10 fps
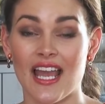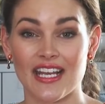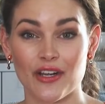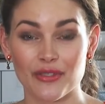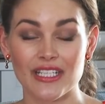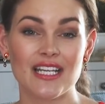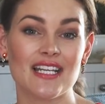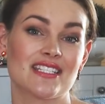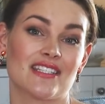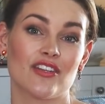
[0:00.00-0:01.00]
and I
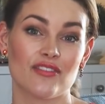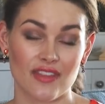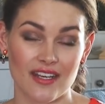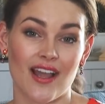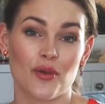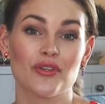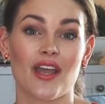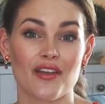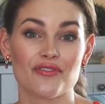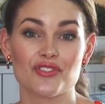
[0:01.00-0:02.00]
realized that I would have